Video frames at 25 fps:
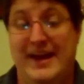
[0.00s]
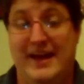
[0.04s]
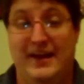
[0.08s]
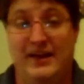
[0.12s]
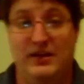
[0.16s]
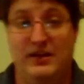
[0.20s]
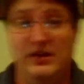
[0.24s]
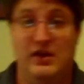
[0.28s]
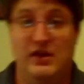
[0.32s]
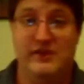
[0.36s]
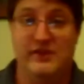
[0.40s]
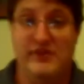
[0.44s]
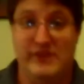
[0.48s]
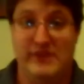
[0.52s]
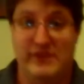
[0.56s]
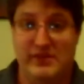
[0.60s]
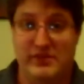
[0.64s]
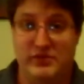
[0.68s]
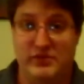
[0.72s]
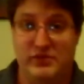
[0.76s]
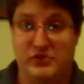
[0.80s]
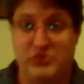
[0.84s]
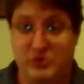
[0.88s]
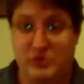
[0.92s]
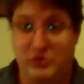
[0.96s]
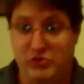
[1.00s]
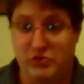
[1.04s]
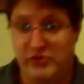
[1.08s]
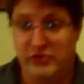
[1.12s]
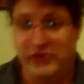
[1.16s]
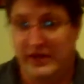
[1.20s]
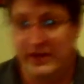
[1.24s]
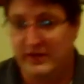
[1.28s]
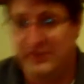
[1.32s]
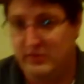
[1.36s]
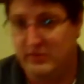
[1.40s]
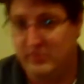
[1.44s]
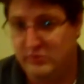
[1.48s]
and I loved every single
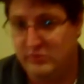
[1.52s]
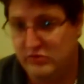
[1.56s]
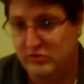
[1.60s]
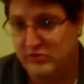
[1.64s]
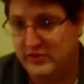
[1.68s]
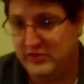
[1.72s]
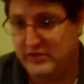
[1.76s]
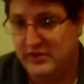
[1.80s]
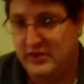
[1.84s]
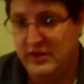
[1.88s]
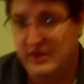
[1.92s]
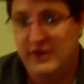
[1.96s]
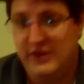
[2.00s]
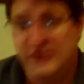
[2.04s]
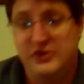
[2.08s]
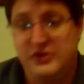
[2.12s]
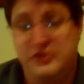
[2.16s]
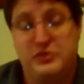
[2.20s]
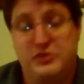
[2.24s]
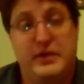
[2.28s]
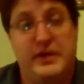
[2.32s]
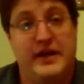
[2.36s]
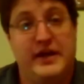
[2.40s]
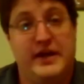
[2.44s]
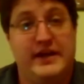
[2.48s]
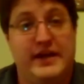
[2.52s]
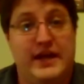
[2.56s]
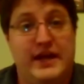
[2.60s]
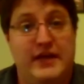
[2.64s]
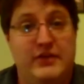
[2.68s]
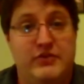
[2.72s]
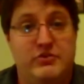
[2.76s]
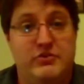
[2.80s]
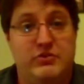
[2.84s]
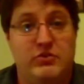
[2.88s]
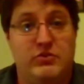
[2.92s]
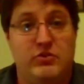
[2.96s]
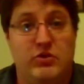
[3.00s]
second of the movie. It's about a
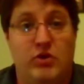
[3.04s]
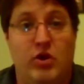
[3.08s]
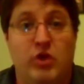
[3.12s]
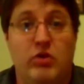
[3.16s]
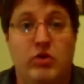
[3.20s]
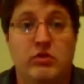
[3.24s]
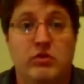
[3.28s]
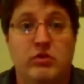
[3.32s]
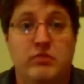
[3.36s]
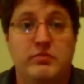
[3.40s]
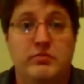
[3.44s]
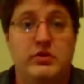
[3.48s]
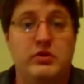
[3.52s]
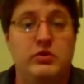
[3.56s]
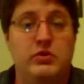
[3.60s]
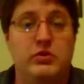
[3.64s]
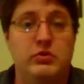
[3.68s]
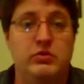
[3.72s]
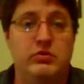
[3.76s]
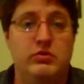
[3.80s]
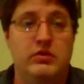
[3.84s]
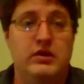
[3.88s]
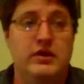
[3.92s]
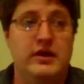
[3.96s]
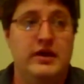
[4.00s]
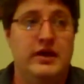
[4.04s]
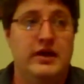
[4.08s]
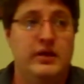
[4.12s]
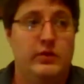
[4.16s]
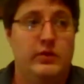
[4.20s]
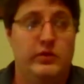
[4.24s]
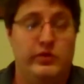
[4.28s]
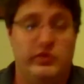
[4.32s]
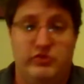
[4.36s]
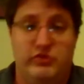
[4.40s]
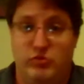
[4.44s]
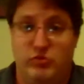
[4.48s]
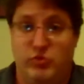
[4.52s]
gangster in Harlem who,
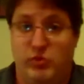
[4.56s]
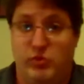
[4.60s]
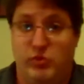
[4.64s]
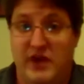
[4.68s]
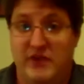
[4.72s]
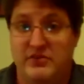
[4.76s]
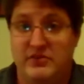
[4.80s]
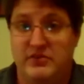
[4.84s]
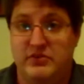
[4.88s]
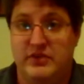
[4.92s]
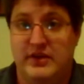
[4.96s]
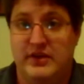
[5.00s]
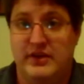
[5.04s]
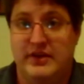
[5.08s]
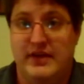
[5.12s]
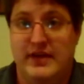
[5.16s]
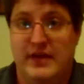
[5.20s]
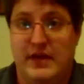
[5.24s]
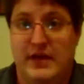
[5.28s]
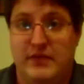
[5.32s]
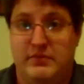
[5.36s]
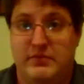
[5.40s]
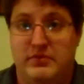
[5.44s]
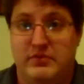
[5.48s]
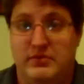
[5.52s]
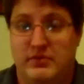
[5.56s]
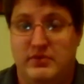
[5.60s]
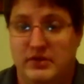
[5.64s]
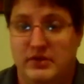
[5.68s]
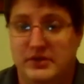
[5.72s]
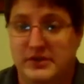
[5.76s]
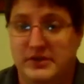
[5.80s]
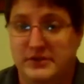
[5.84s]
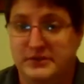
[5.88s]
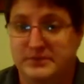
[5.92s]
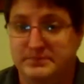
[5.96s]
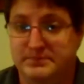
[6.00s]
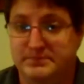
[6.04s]
once his wife is kidnapped,
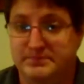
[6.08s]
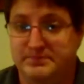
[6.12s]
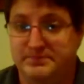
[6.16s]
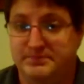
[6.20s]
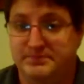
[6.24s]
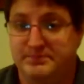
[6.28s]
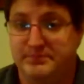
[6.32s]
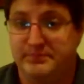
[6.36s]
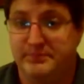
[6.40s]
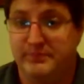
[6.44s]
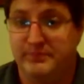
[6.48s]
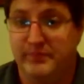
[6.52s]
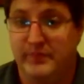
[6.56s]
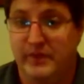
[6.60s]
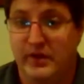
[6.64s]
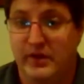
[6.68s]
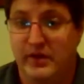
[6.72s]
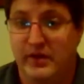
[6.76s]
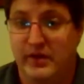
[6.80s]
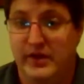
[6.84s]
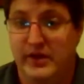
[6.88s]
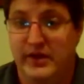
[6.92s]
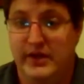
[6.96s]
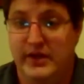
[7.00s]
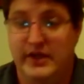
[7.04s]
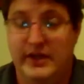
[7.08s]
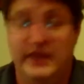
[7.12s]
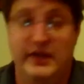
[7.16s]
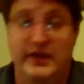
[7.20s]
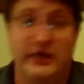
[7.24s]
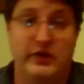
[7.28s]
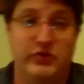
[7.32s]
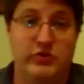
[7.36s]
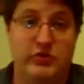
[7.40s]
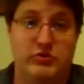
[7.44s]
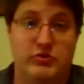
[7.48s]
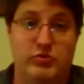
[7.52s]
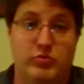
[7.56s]
um, he
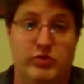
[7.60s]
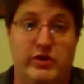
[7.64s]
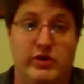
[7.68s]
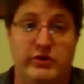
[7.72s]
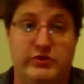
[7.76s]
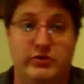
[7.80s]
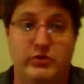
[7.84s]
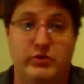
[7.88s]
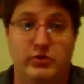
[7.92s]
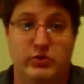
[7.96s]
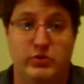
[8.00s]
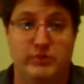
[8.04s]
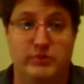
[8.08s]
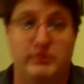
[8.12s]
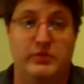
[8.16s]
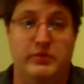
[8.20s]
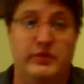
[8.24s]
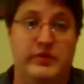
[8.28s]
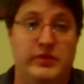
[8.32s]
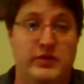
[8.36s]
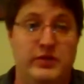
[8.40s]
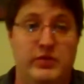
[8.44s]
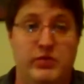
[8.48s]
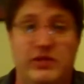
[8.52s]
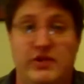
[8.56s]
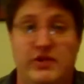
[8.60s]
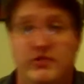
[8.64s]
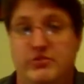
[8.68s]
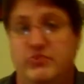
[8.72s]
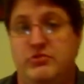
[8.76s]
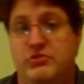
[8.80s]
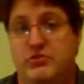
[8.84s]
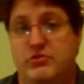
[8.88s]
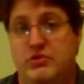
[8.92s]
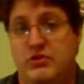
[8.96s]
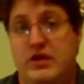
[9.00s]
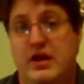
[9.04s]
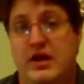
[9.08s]
goes to rescue her. But when he
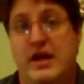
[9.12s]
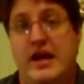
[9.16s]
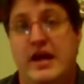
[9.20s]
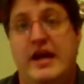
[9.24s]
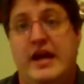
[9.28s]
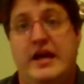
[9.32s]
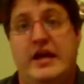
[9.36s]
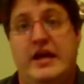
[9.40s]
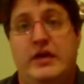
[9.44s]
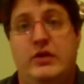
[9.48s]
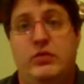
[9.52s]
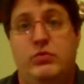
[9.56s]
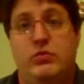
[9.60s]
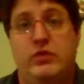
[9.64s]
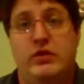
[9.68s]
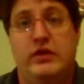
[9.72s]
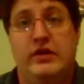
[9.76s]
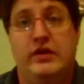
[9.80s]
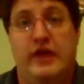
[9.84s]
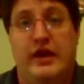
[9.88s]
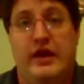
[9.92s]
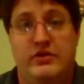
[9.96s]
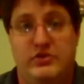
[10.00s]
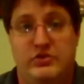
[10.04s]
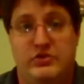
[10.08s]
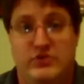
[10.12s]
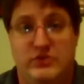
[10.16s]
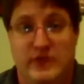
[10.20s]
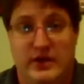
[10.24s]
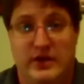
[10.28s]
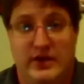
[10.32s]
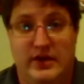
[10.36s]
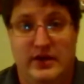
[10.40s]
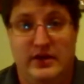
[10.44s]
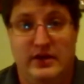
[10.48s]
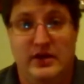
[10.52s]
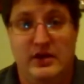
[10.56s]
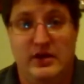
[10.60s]
rescues her, he realizes
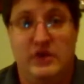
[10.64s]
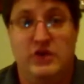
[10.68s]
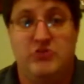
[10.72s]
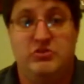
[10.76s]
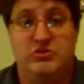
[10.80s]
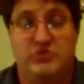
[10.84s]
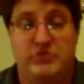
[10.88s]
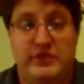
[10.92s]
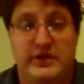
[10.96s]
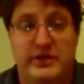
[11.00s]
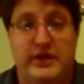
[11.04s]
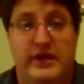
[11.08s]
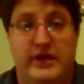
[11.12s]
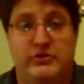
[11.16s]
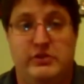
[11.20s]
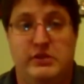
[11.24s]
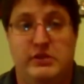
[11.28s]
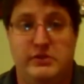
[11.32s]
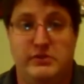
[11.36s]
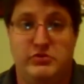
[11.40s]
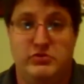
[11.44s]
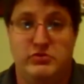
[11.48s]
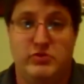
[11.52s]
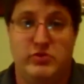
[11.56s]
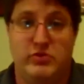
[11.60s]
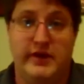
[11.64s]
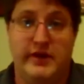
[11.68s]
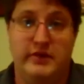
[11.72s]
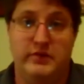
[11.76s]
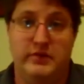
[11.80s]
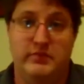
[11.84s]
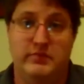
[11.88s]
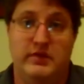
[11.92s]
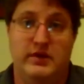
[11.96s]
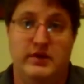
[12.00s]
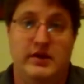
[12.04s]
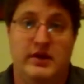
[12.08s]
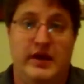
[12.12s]
that she actually betrayed
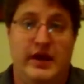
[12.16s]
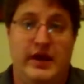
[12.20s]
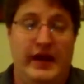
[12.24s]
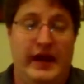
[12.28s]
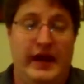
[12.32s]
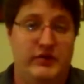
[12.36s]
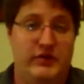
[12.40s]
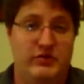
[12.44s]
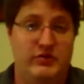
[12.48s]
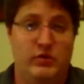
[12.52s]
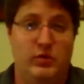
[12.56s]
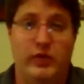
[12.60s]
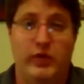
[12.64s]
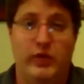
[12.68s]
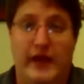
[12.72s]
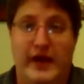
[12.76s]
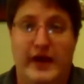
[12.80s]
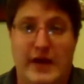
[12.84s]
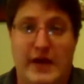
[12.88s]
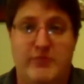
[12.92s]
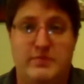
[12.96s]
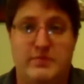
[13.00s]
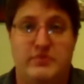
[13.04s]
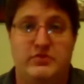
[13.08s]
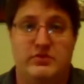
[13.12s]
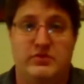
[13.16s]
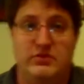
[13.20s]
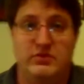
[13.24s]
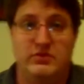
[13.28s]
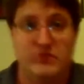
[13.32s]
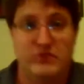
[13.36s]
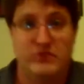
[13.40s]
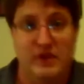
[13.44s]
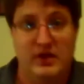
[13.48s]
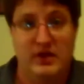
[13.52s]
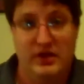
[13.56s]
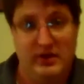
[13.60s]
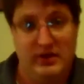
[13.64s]
him. And so what happens
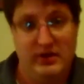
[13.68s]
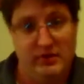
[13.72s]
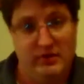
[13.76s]
is,